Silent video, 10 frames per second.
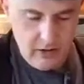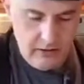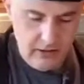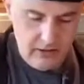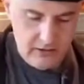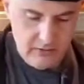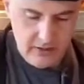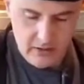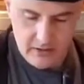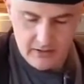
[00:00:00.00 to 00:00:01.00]
All right, so we
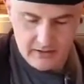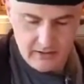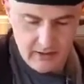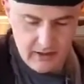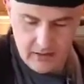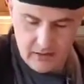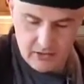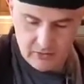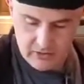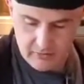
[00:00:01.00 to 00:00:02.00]
got a nice layer,
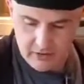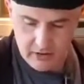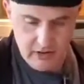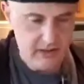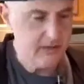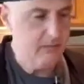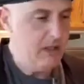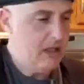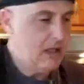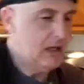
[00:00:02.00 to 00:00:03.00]
so it's going to be a nice
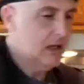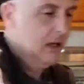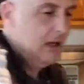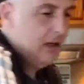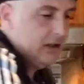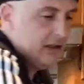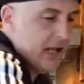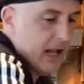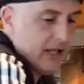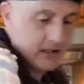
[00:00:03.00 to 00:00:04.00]
meaty
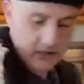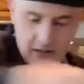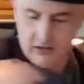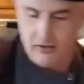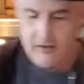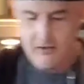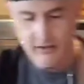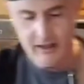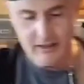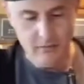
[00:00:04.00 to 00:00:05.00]
lasagna. All right,
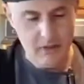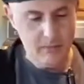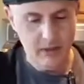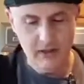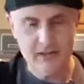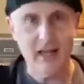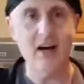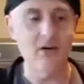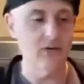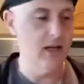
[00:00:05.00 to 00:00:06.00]
so I got the meatballs
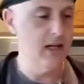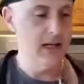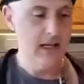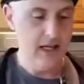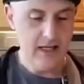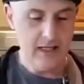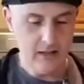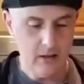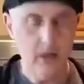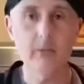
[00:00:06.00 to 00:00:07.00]
down, and I
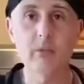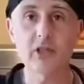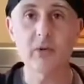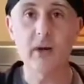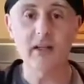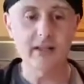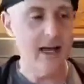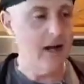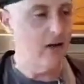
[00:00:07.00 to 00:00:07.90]
got the mozzarella